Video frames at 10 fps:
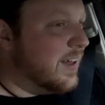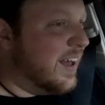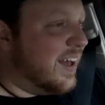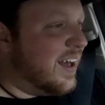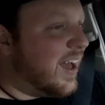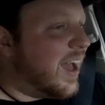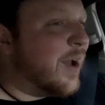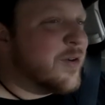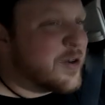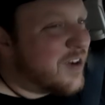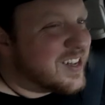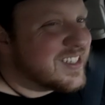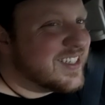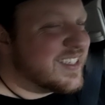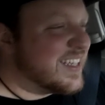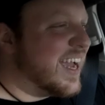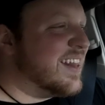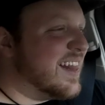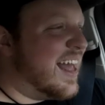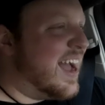Hey, hey, we're crossing the state
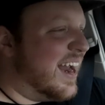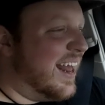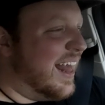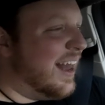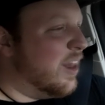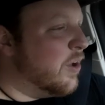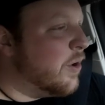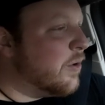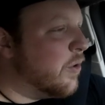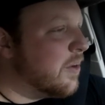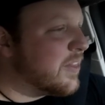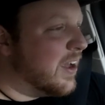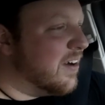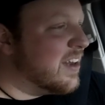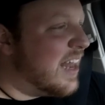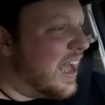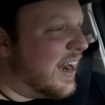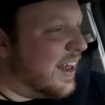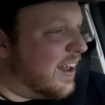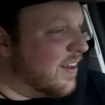line. Hello, North
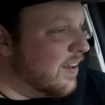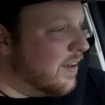Carolina.